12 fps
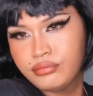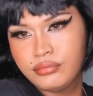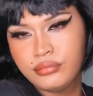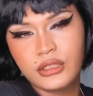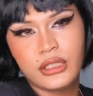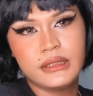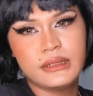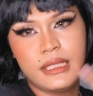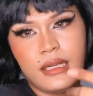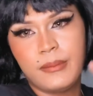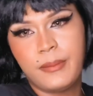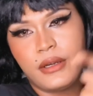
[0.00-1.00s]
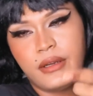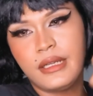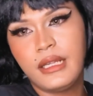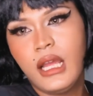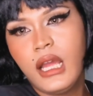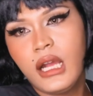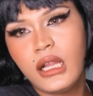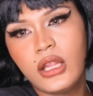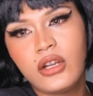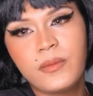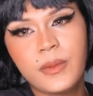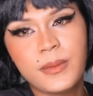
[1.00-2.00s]
because apparently a lot of
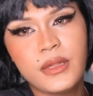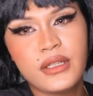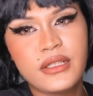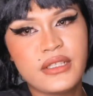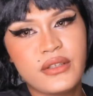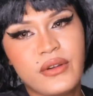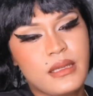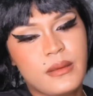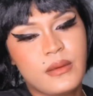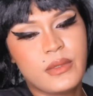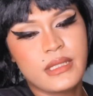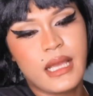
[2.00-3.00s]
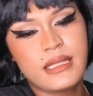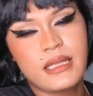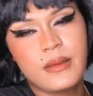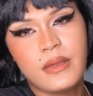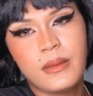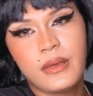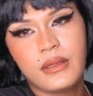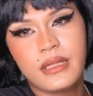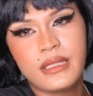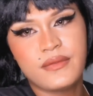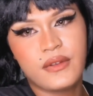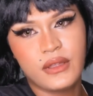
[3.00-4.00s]
people on Instagram was asking me about this
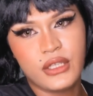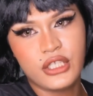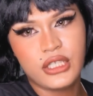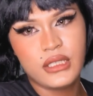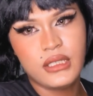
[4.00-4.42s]
foundation,